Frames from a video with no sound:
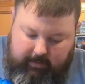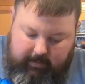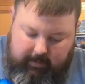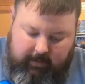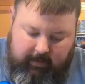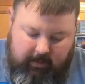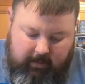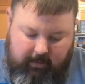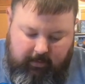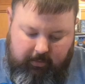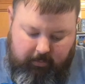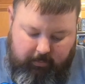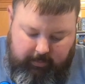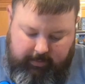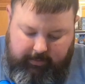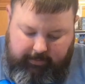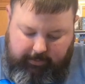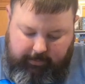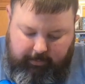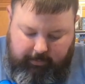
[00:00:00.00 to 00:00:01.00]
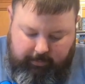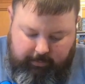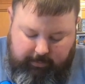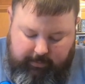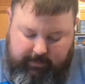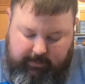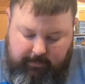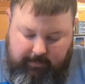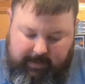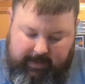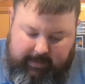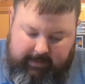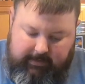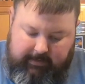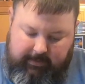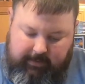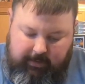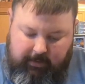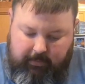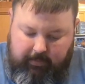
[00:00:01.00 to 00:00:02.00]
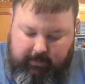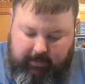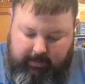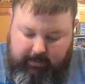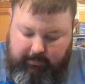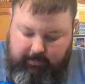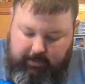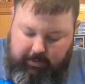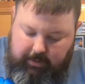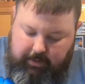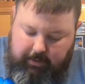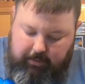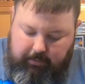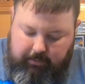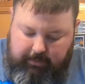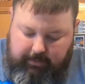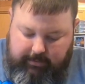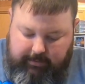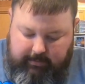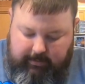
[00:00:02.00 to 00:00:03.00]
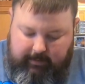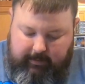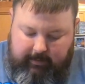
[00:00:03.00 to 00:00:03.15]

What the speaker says: along with your Tabasco and lemon juice.